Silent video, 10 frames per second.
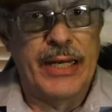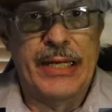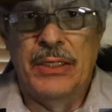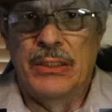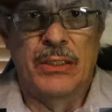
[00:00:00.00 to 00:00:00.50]
I
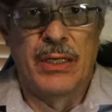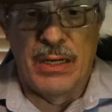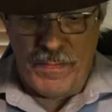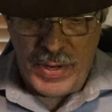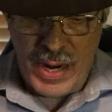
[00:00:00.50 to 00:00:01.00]
didn't look it
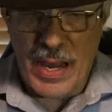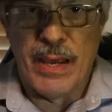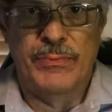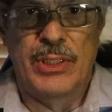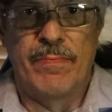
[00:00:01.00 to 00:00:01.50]
up on
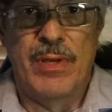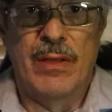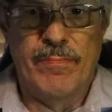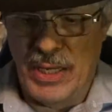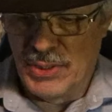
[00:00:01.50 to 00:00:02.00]

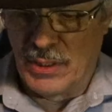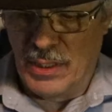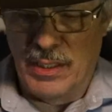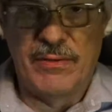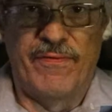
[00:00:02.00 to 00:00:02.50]
IMDb, and
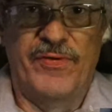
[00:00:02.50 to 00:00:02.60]
basically the